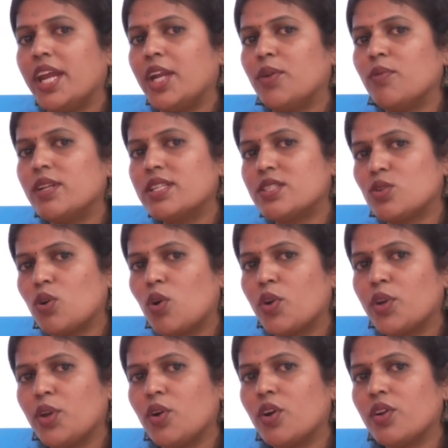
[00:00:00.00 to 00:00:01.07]
it will
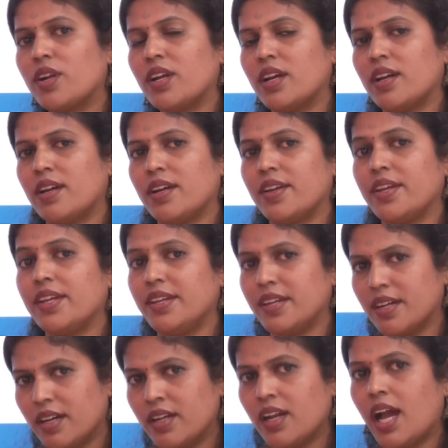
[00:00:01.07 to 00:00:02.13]
store your
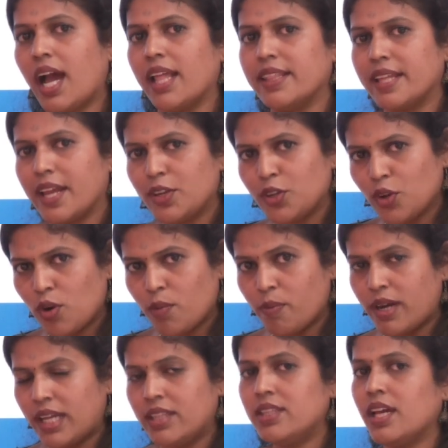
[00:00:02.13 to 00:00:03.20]
year, and then your
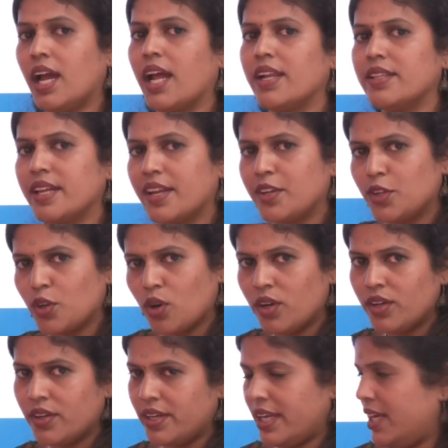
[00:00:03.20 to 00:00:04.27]
month, and then
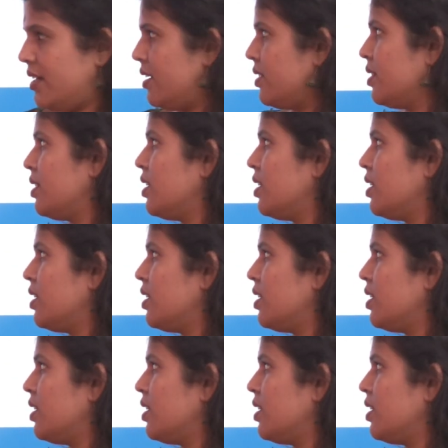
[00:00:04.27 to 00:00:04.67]
your date.